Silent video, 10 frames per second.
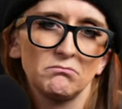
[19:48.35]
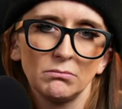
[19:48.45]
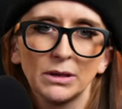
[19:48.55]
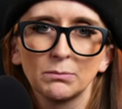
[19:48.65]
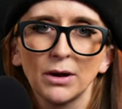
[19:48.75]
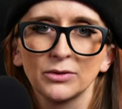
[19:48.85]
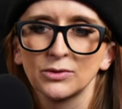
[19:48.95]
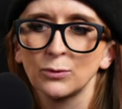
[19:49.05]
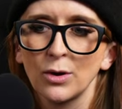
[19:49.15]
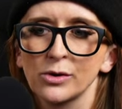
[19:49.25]
big puddles
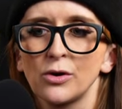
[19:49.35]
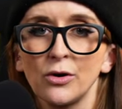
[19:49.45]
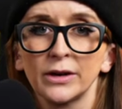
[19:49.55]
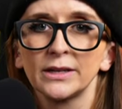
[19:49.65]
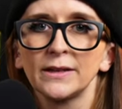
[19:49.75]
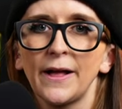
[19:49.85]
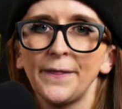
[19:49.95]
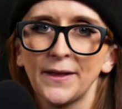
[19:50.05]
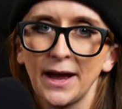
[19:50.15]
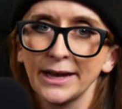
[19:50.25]
of water on it,
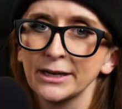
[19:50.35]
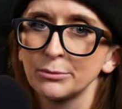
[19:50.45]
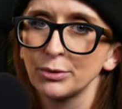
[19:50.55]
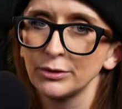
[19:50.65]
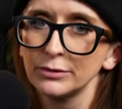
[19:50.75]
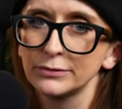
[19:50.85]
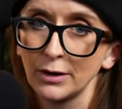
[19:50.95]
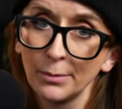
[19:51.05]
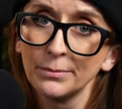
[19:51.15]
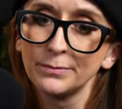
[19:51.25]
and that I can pull
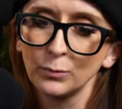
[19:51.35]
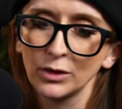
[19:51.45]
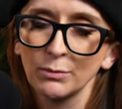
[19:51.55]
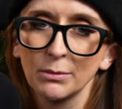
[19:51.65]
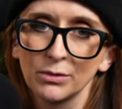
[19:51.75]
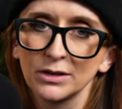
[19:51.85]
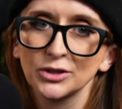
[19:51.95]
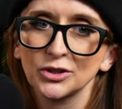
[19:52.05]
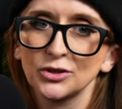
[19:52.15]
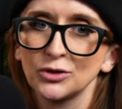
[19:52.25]
from with my
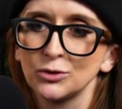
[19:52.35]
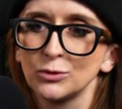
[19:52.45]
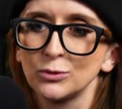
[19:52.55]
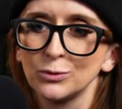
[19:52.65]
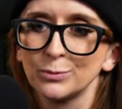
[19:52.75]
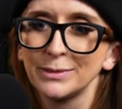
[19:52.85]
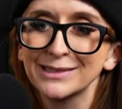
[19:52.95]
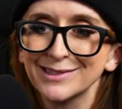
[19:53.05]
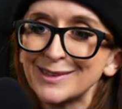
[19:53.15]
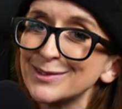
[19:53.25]
brush to
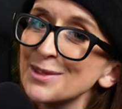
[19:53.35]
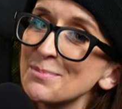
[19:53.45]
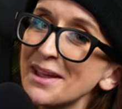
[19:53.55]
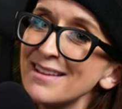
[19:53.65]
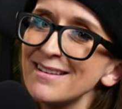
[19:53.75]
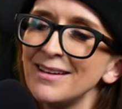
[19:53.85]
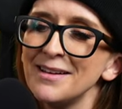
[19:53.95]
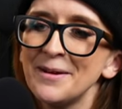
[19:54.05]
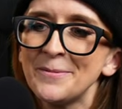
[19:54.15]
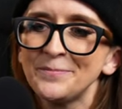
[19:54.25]
mix into the paint
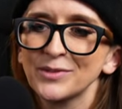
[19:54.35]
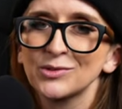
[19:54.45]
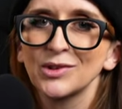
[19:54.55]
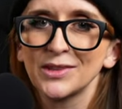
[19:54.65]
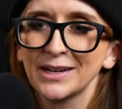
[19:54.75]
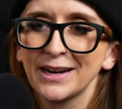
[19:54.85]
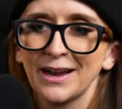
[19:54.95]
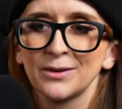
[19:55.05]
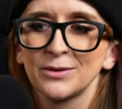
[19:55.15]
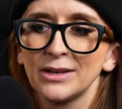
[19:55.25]
to thin it
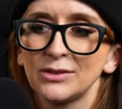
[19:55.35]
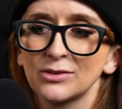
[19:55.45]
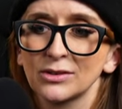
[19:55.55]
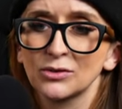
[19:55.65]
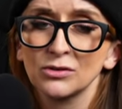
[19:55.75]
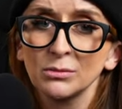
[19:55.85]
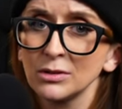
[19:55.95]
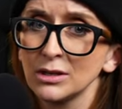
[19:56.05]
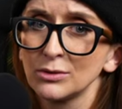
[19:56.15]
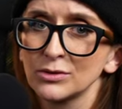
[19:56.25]
out. It's extremely
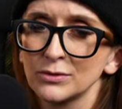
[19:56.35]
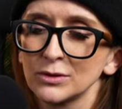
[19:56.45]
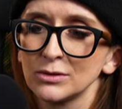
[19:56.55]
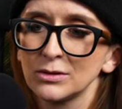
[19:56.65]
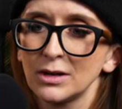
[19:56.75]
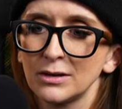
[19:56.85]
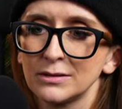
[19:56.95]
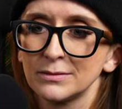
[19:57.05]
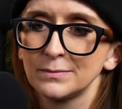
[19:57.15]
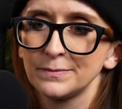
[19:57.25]
useful.
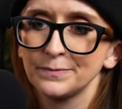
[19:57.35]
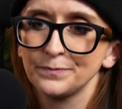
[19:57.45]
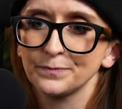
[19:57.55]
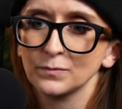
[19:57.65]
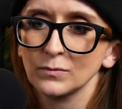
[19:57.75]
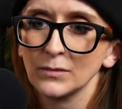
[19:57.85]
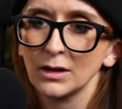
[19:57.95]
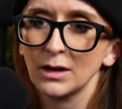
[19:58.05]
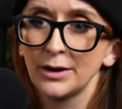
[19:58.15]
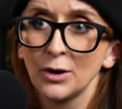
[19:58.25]
Um,
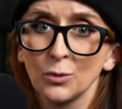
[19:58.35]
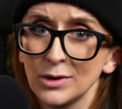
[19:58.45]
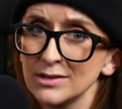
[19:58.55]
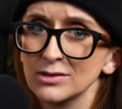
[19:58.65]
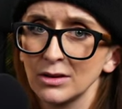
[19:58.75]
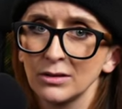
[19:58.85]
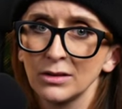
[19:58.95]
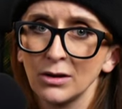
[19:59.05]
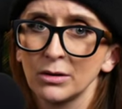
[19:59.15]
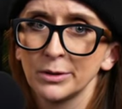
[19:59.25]
I know we sell
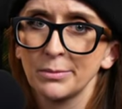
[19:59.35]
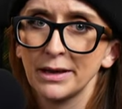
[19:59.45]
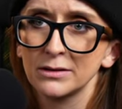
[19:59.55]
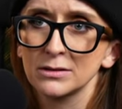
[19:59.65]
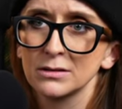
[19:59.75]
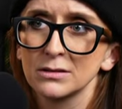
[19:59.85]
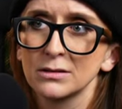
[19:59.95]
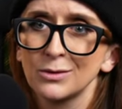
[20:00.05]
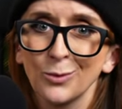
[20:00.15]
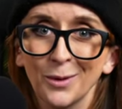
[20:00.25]
the Army Painter
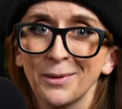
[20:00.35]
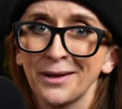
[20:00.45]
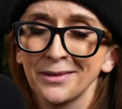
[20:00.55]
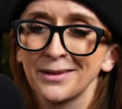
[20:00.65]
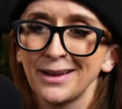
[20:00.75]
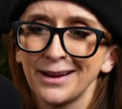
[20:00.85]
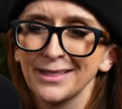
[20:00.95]
wet palette, and I